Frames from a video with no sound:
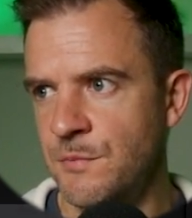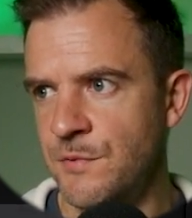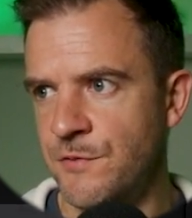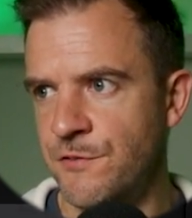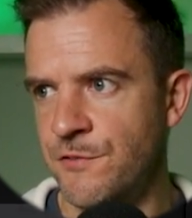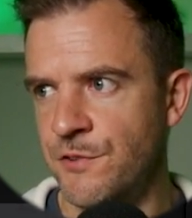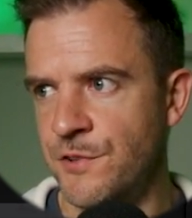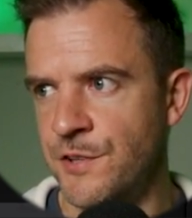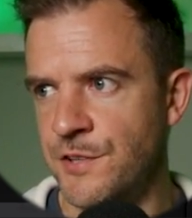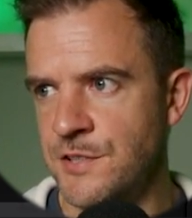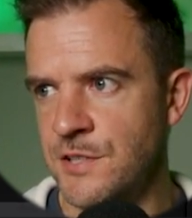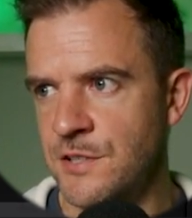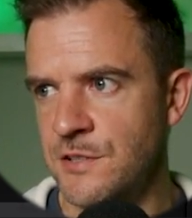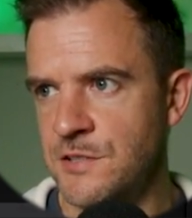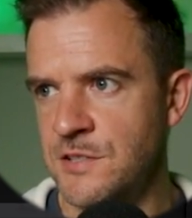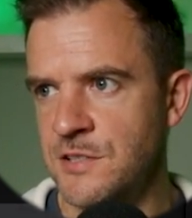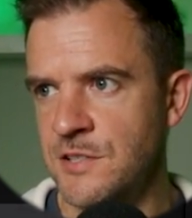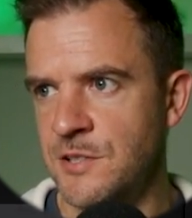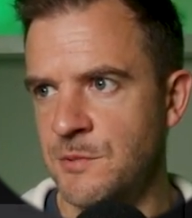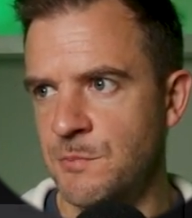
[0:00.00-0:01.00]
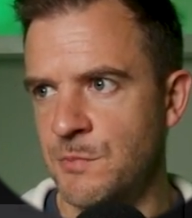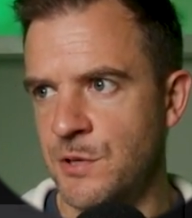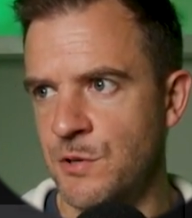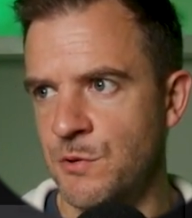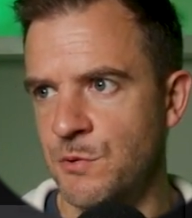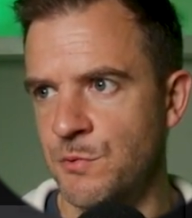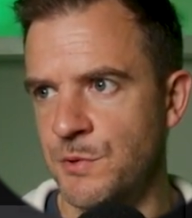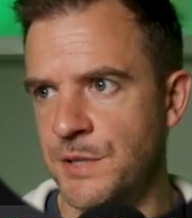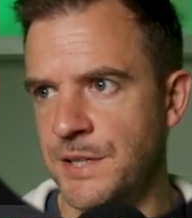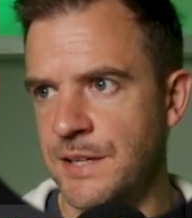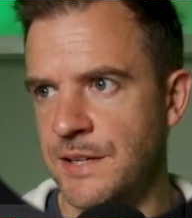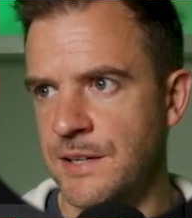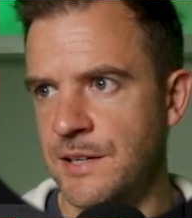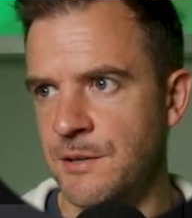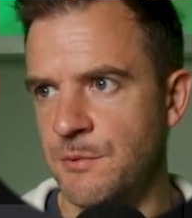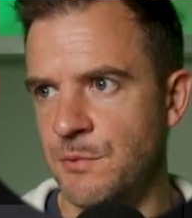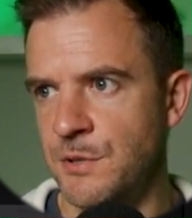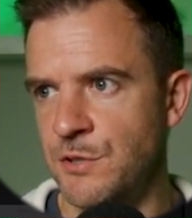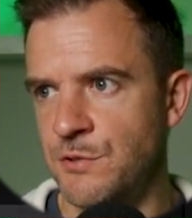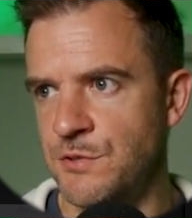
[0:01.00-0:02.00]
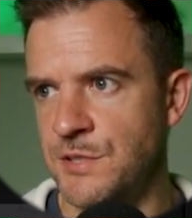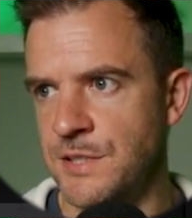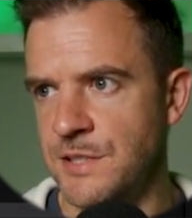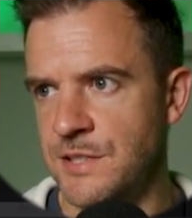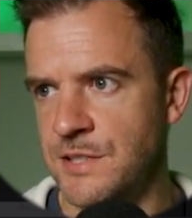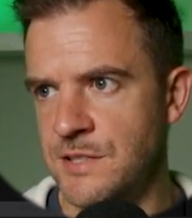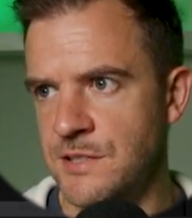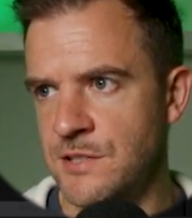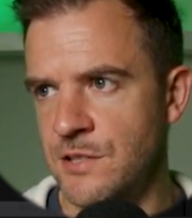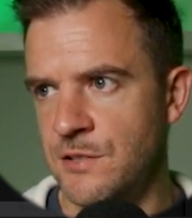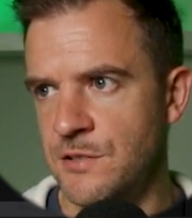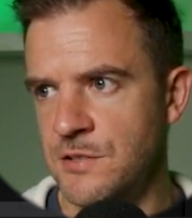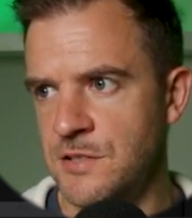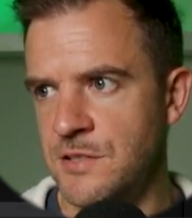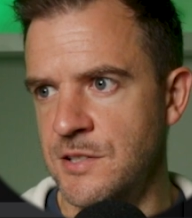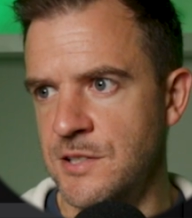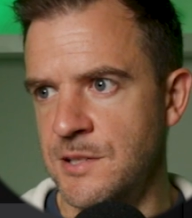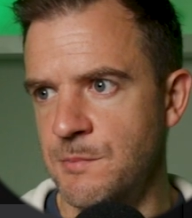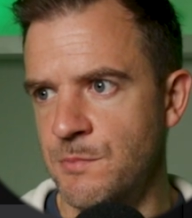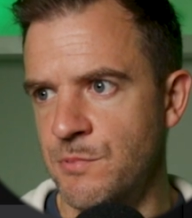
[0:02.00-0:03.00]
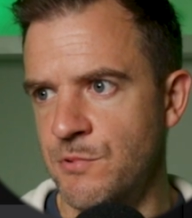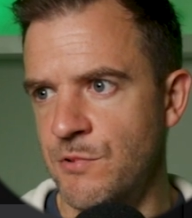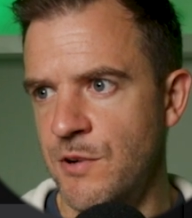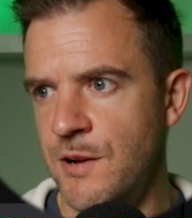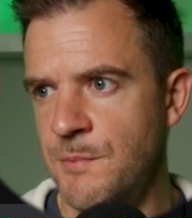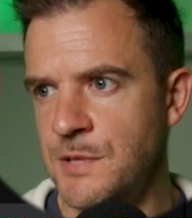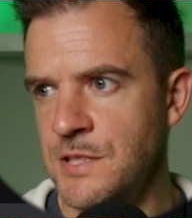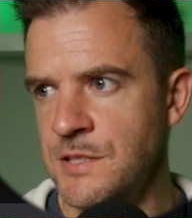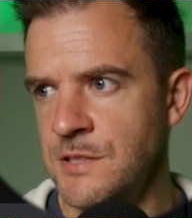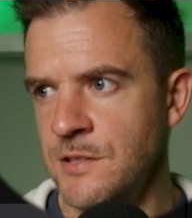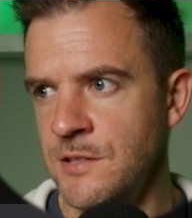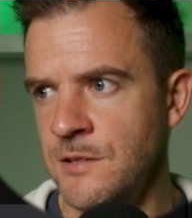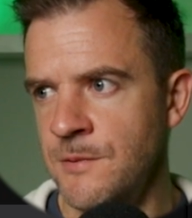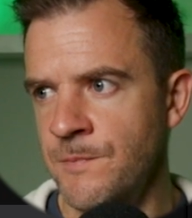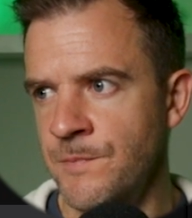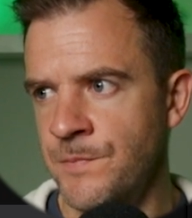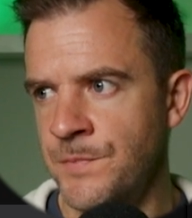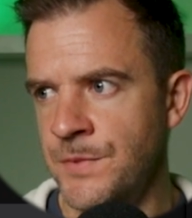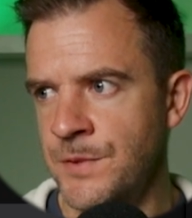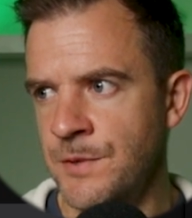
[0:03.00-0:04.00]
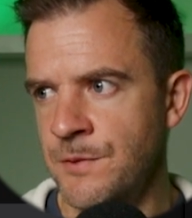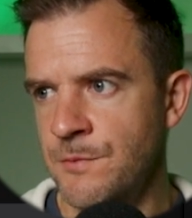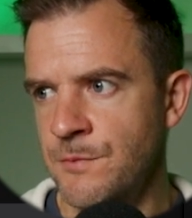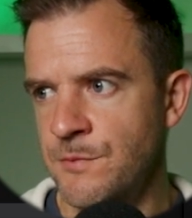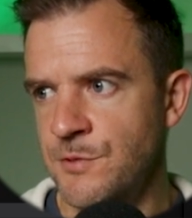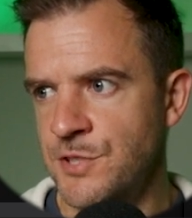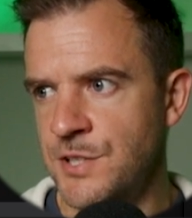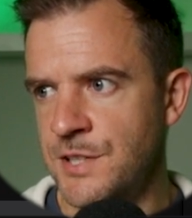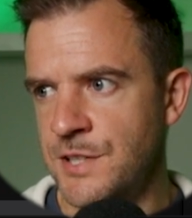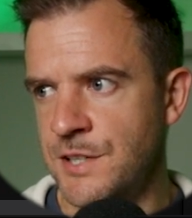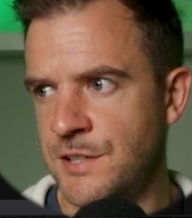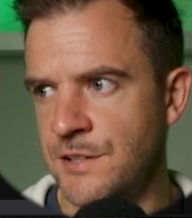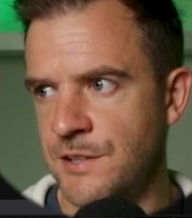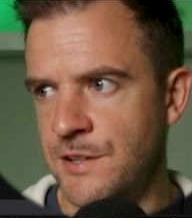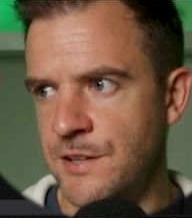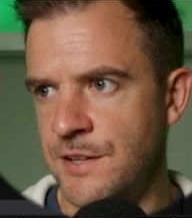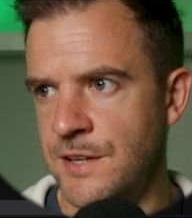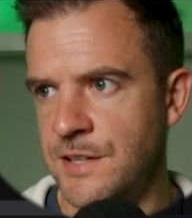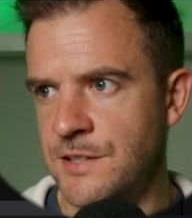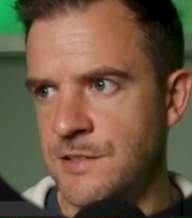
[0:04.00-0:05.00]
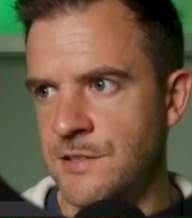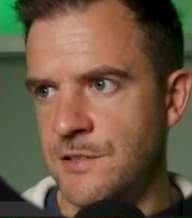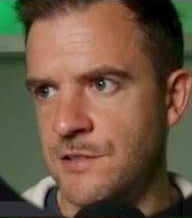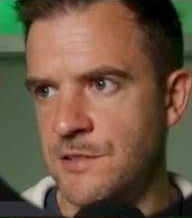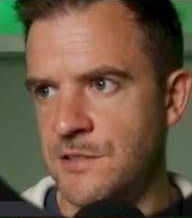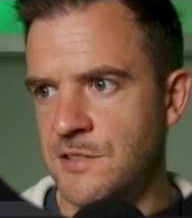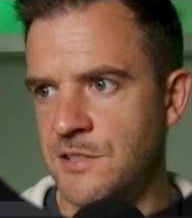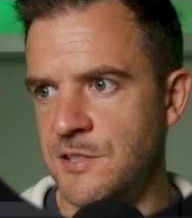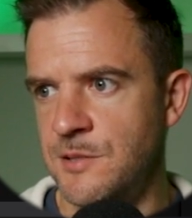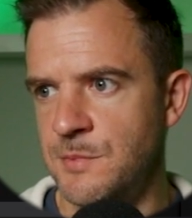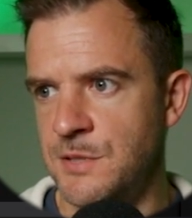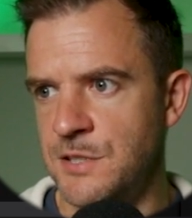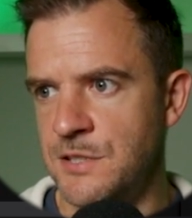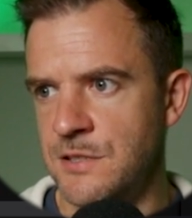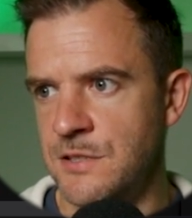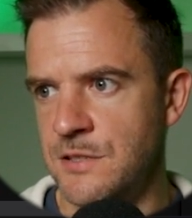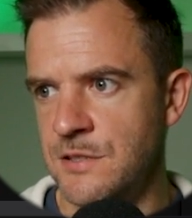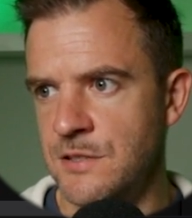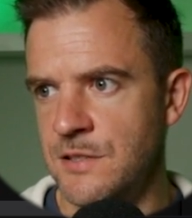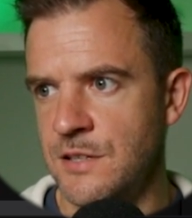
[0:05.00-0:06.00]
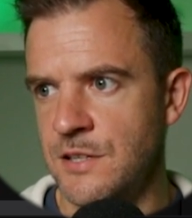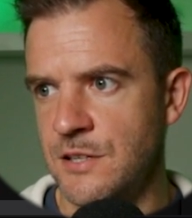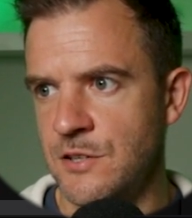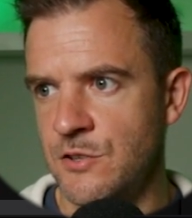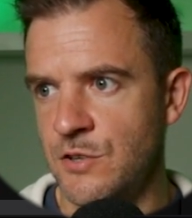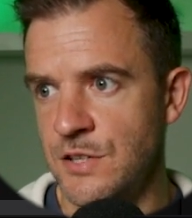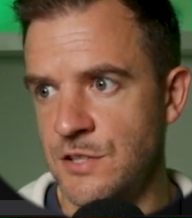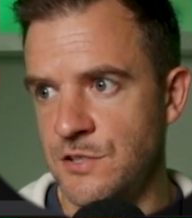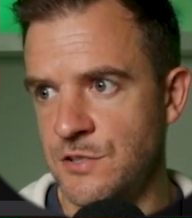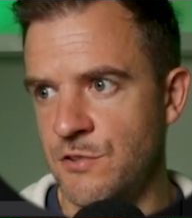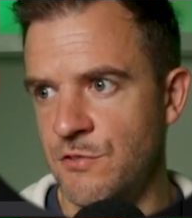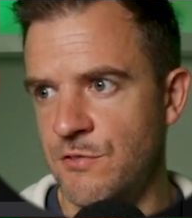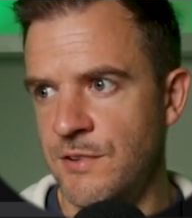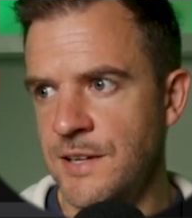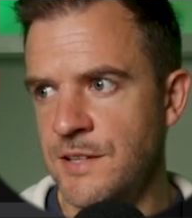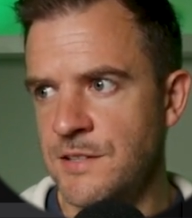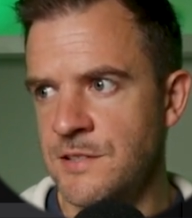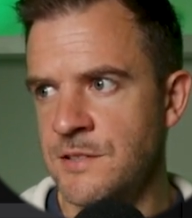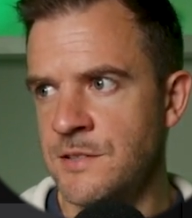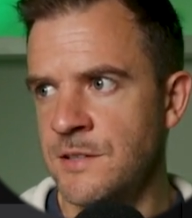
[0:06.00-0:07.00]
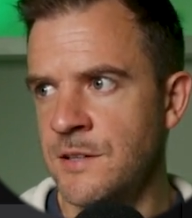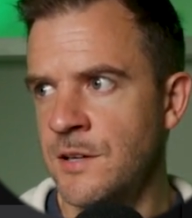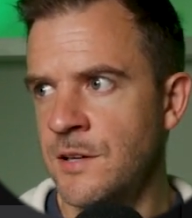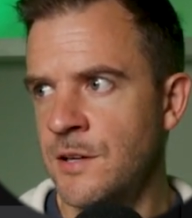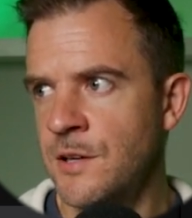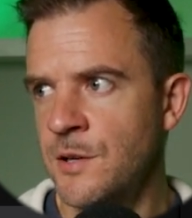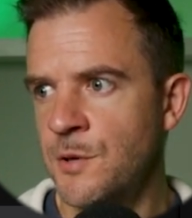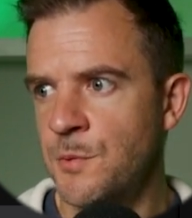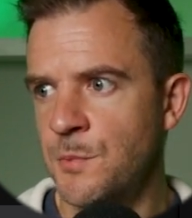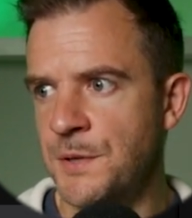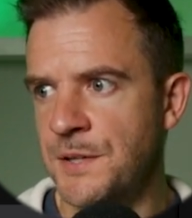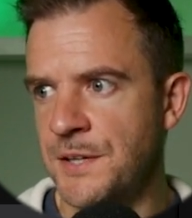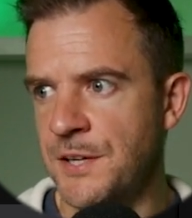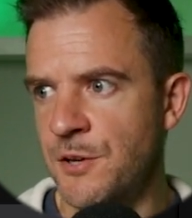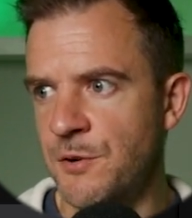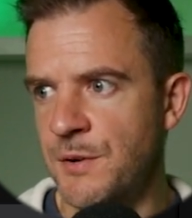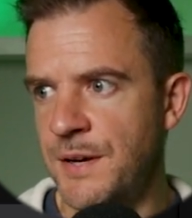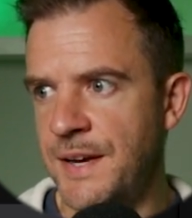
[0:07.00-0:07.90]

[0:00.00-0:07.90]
For the task name, we're using this task name parameter, checking that that task name is correct. We then go